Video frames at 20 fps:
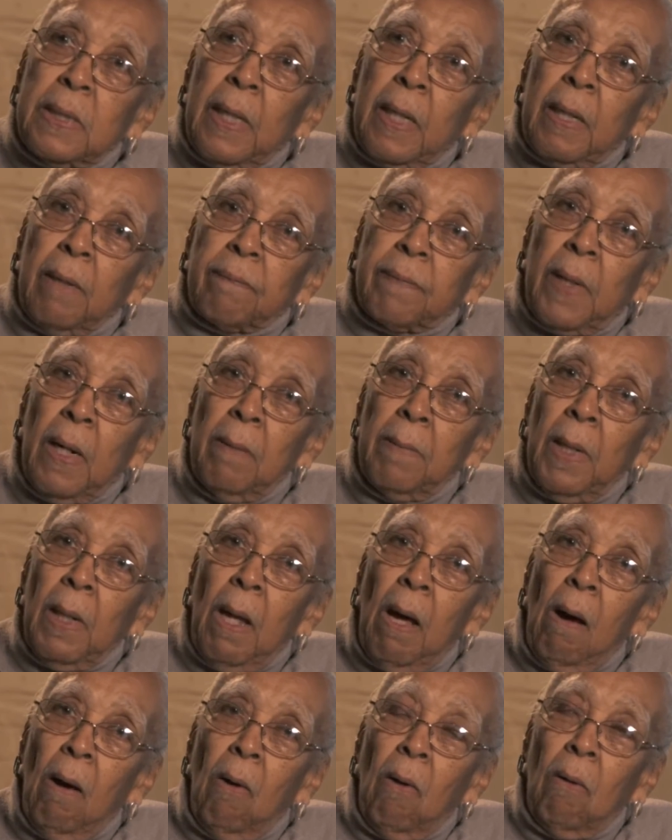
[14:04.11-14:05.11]
that have come
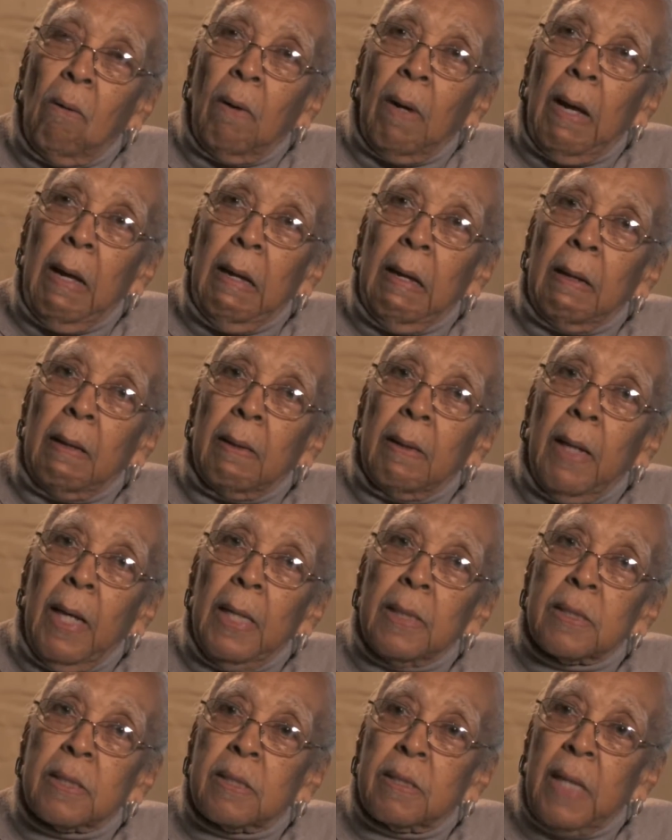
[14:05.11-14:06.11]
along, and
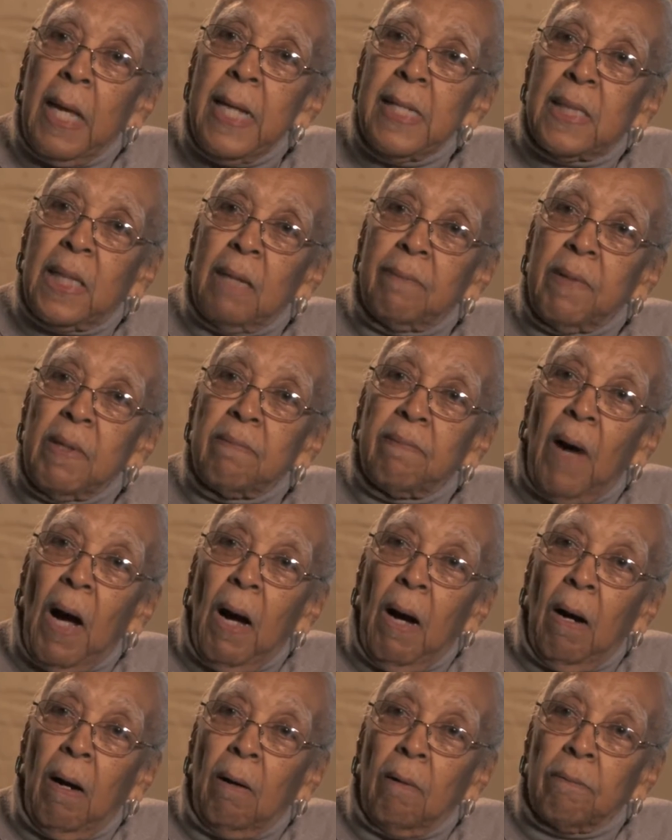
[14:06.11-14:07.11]
as things have
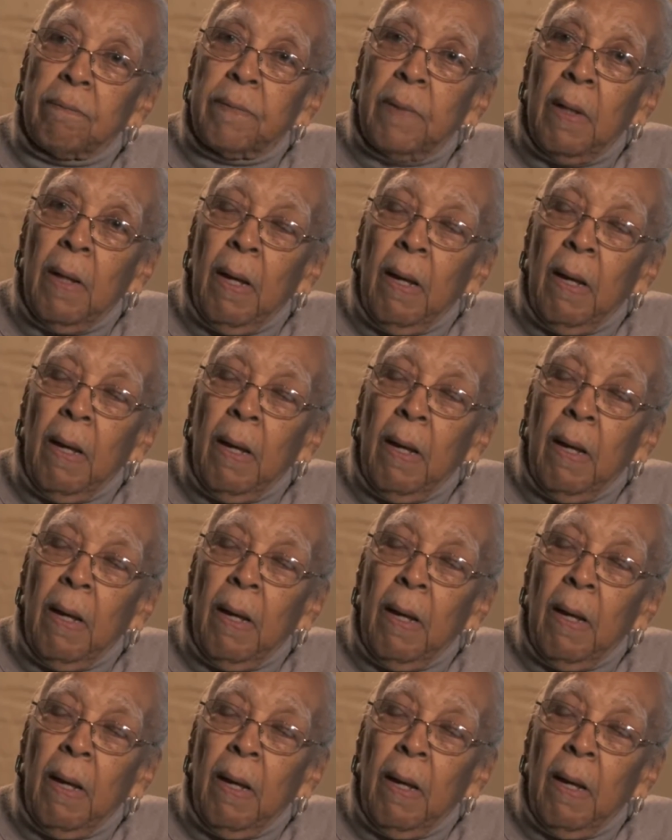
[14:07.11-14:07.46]
evolved,